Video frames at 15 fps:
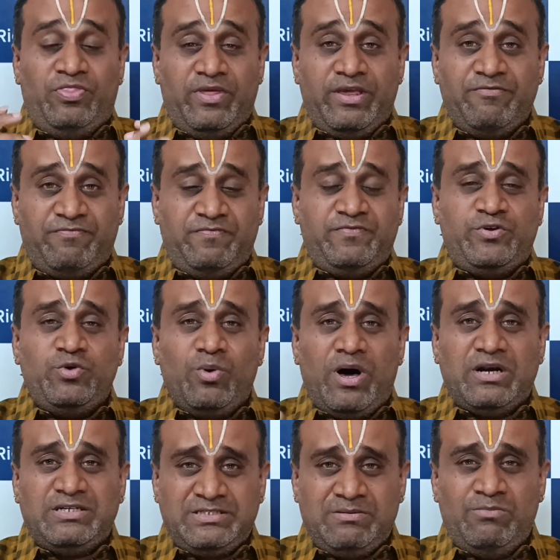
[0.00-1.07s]
if you
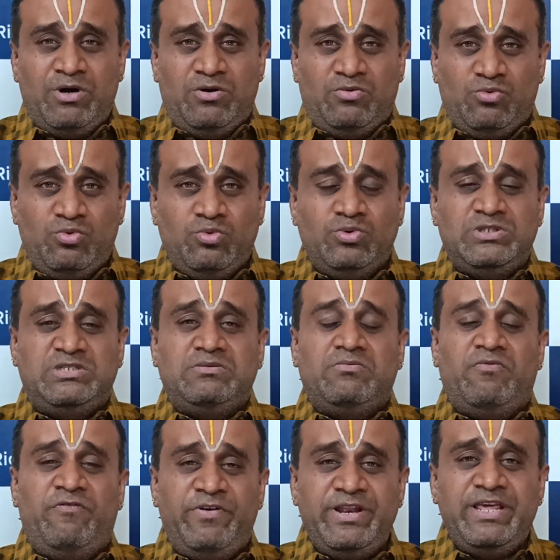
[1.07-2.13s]
are someone who's
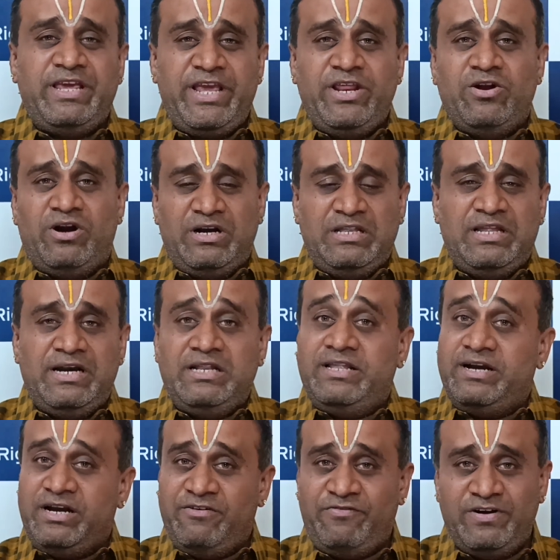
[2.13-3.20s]
very keen on that,
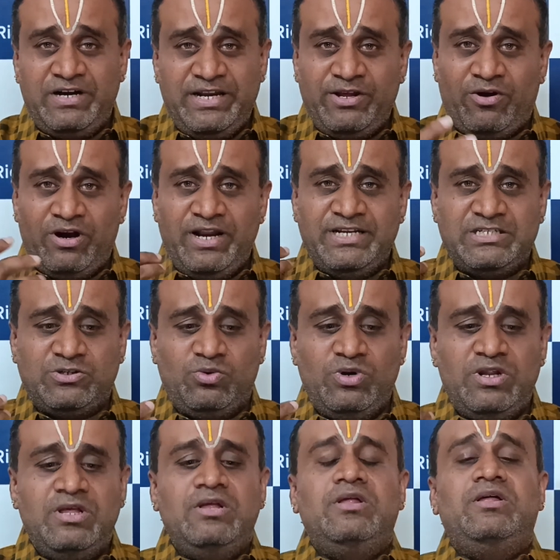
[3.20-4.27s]
then definitely online school